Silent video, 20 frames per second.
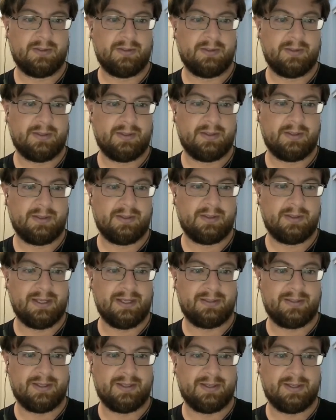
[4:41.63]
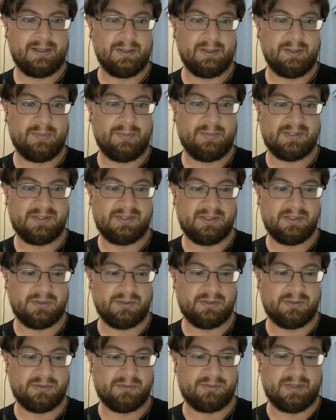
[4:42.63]
And again, cutting and pasting
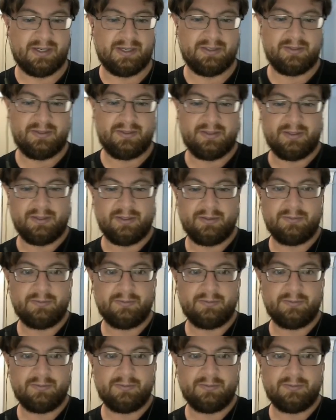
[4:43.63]
is your friend here.